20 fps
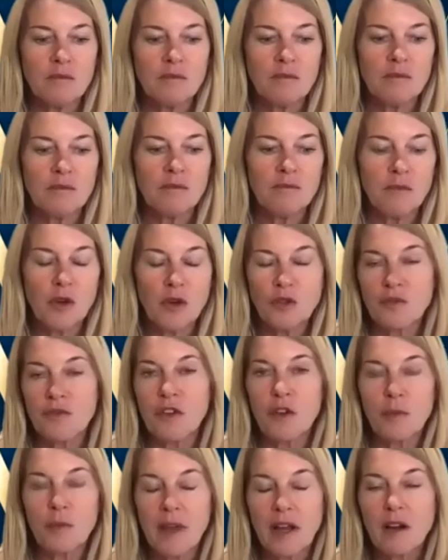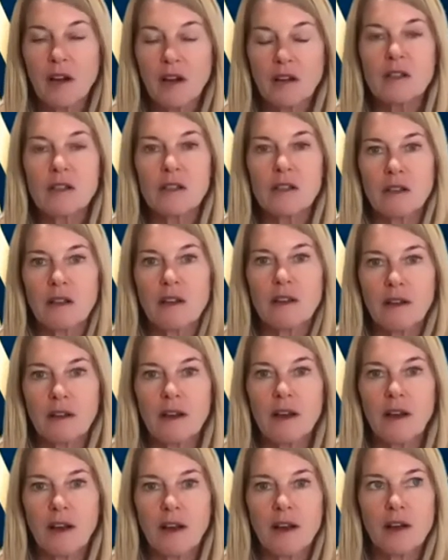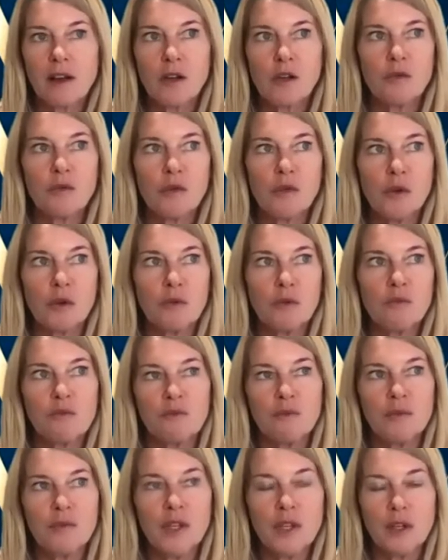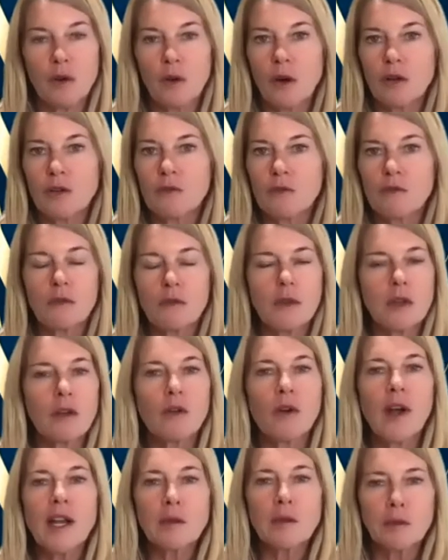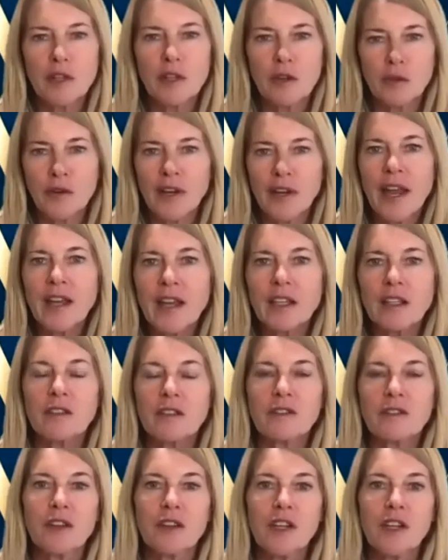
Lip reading: filmmakers who are incredibly creative,